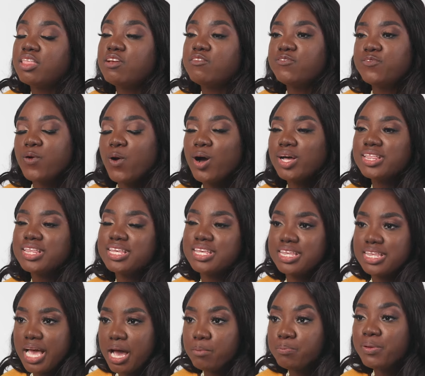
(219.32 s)
The 4th
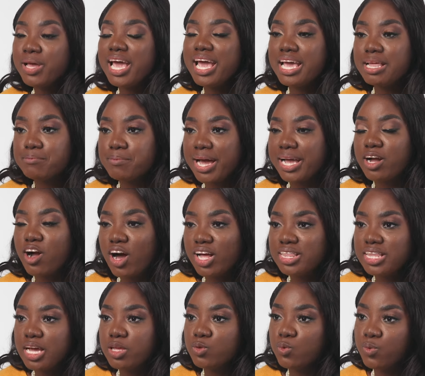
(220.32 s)
step in my
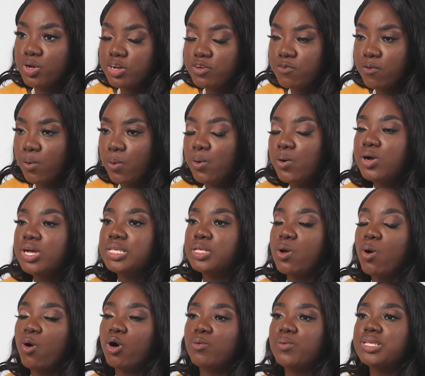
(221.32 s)
content flow is
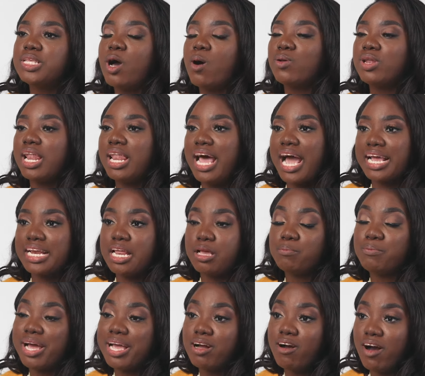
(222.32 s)
always
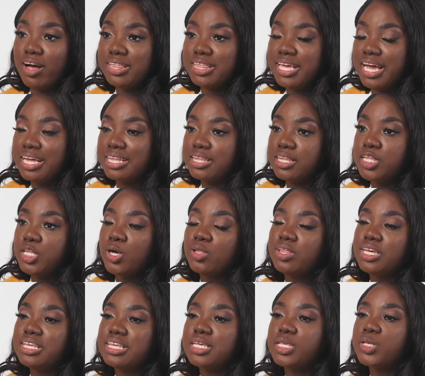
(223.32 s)
outlining my content. Now
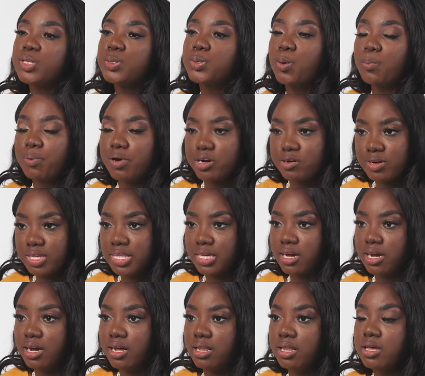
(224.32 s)
this is super
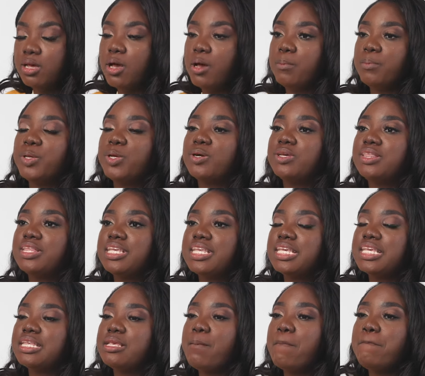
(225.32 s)
critical because this
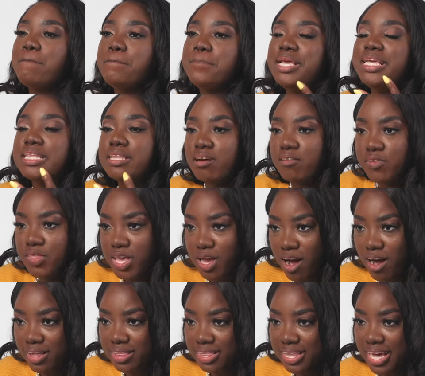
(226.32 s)
is the meat of the
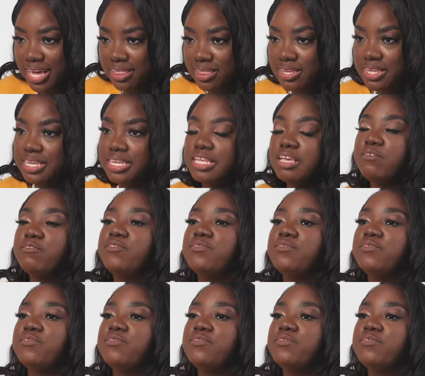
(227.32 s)
content. This is the